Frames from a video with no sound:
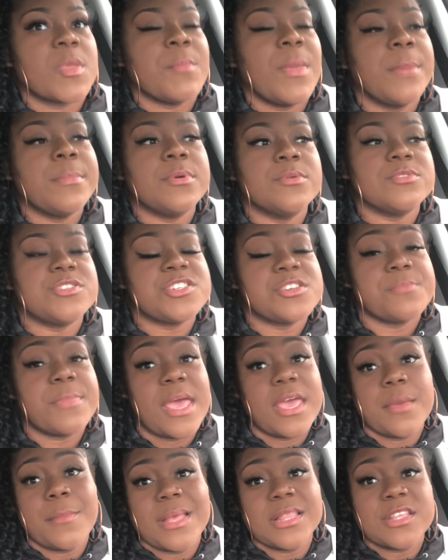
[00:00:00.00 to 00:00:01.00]
maybe she
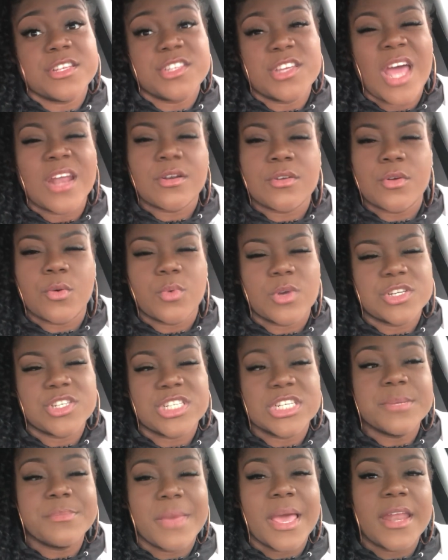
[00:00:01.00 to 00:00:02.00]
met him at the gym. I don't know where
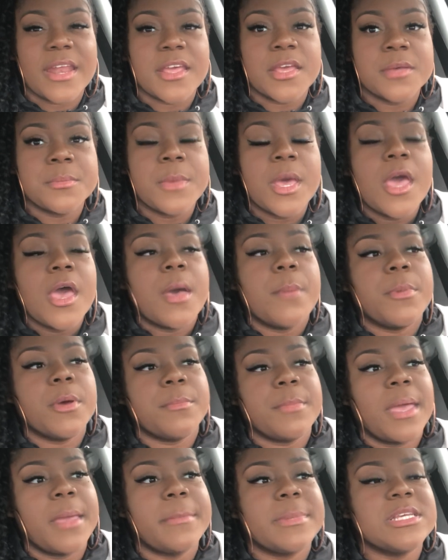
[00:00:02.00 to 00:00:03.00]
she met him,
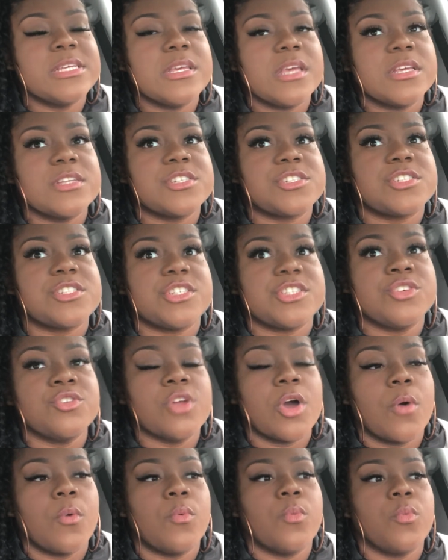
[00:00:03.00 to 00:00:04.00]
but maybe she, you
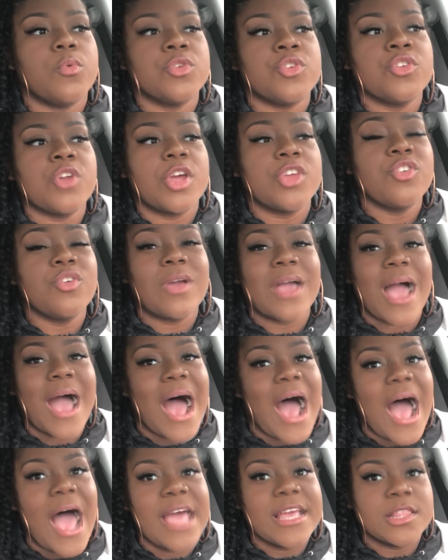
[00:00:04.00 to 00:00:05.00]
know, you can
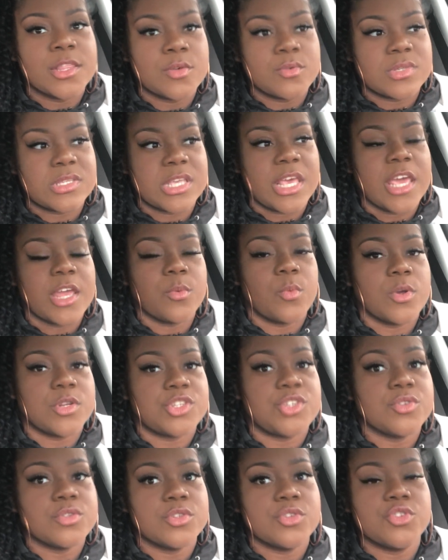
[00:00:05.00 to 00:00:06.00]
hide loose skin
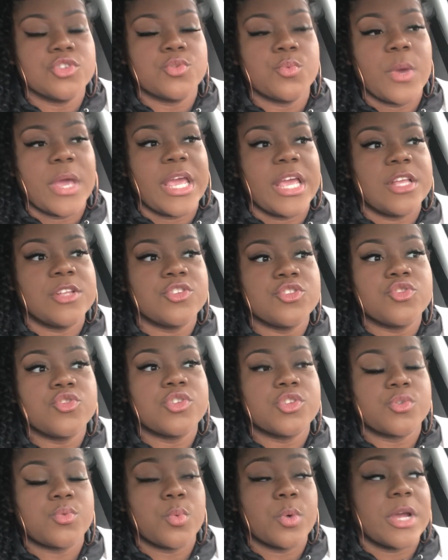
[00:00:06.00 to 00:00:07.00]
once you lose weight. You
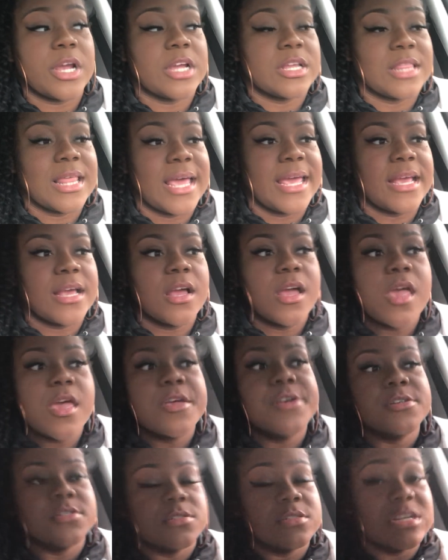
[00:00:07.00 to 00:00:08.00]
just wear like
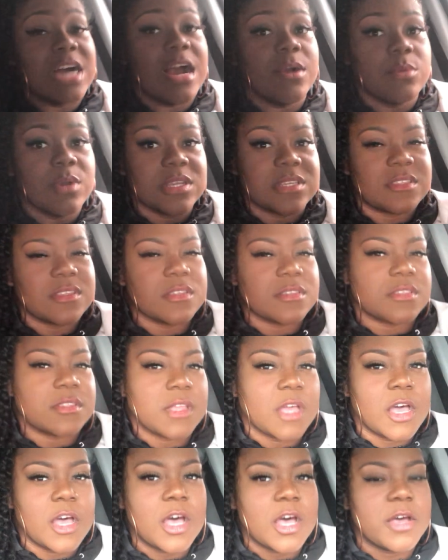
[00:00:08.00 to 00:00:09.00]
high-waisted
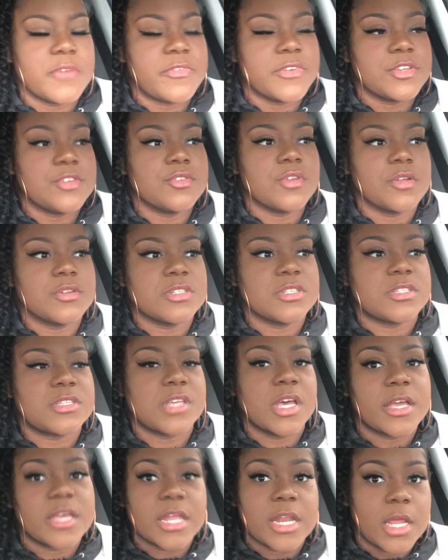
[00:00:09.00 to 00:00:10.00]
stuff and, you know, just
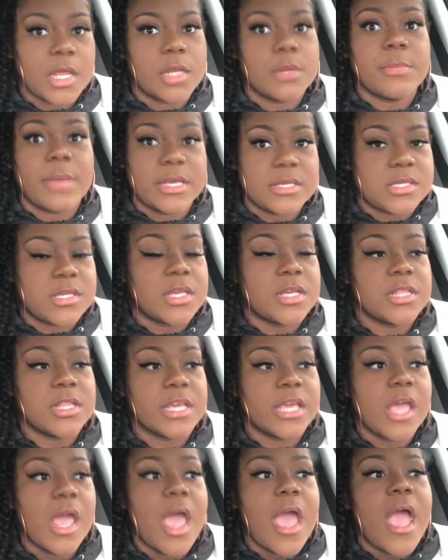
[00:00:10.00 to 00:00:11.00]
tuck it in
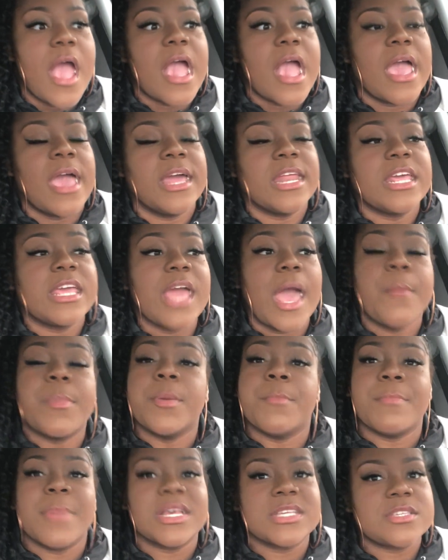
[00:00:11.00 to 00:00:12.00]
basically. And he had
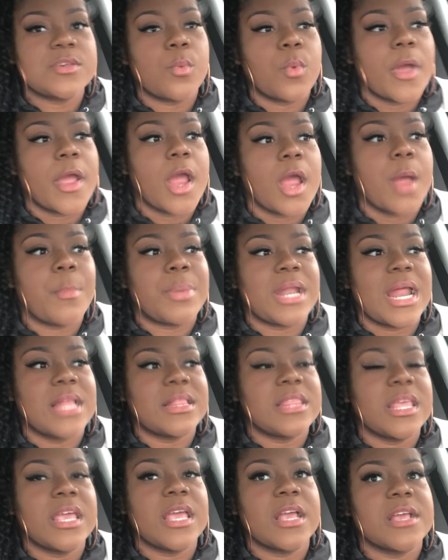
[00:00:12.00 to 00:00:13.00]
been messing with her, but I
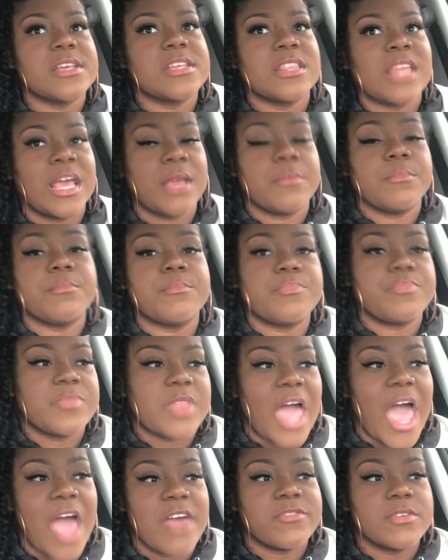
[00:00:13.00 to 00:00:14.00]
think, like,
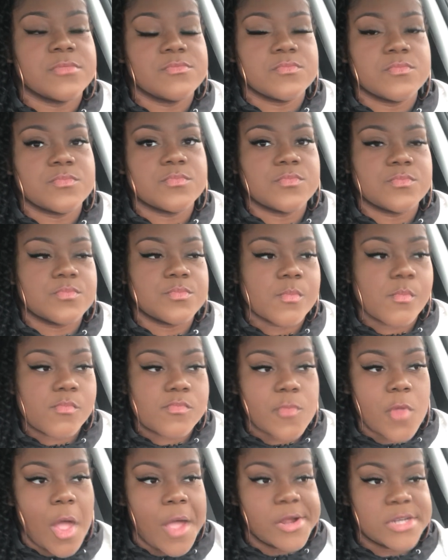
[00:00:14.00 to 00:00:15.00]

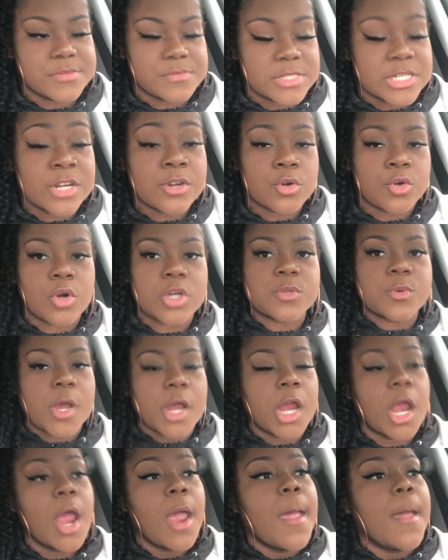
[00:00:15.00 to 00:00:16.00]
having intercourse with
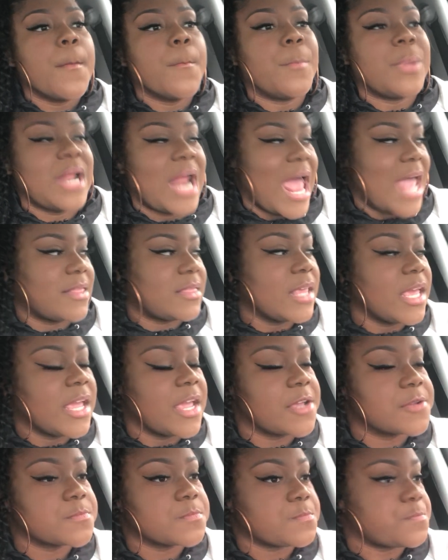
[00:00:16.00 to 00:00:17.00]
her, but I
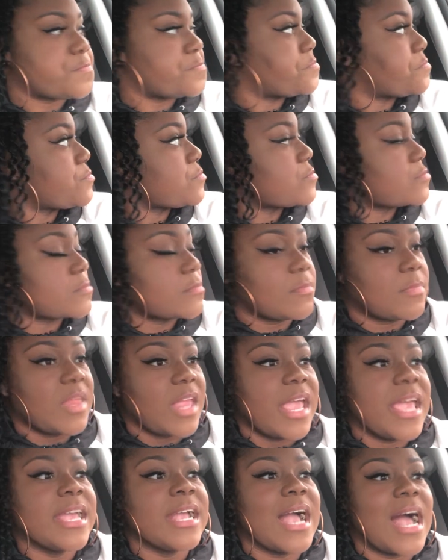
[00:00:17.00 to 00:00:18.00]
think
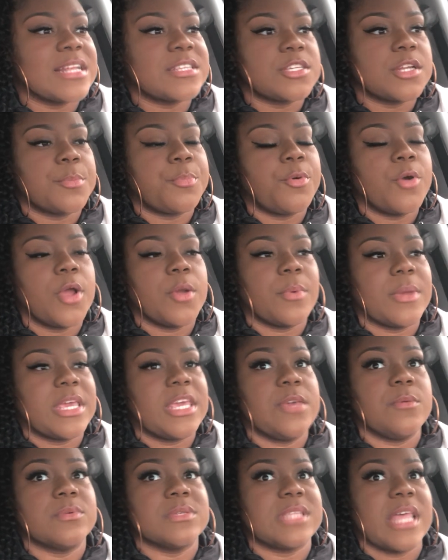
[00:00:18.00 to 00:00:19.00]
it got to the point where
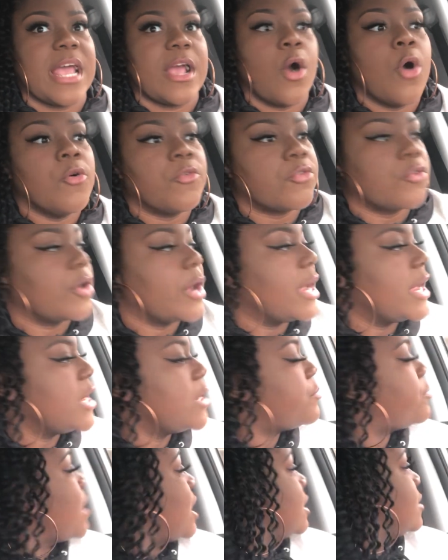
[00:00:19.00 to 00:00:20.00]
he was like over it, and
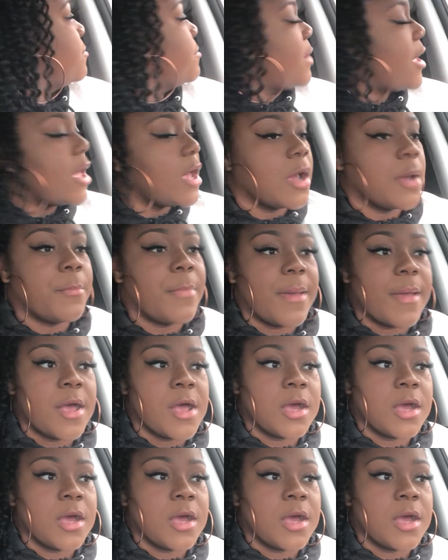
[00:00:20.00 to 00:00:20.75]
he probably met a